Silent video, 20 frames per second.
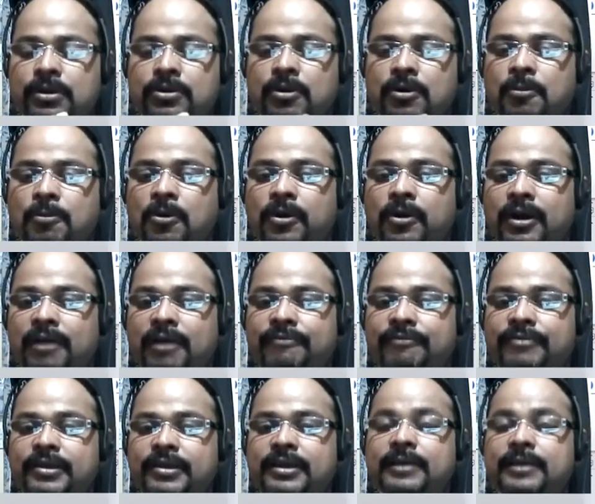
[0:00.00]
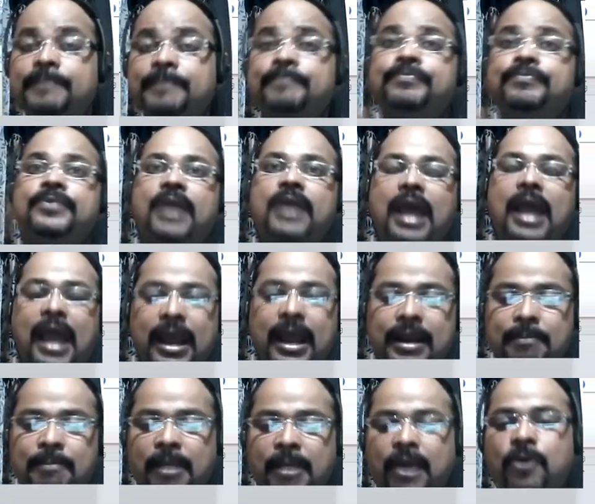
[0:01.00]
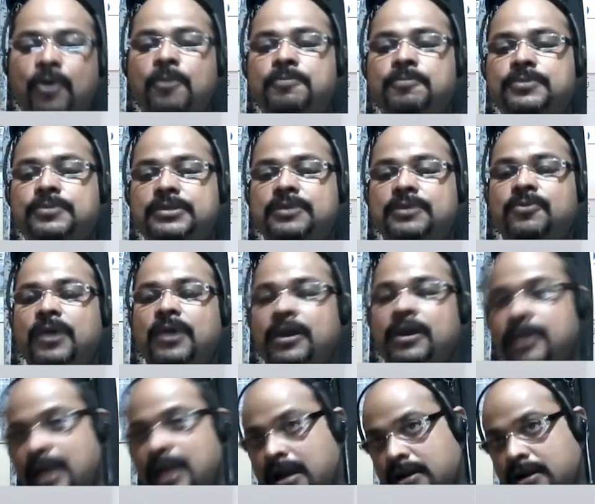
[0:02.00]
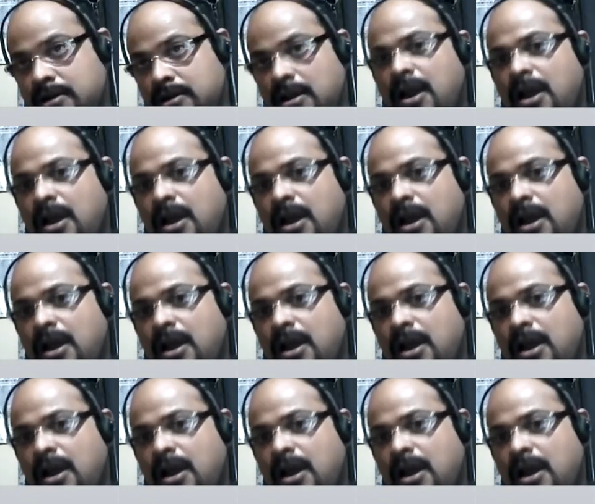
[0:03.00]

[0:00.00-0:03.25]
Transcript: tomography and a biopsy were done.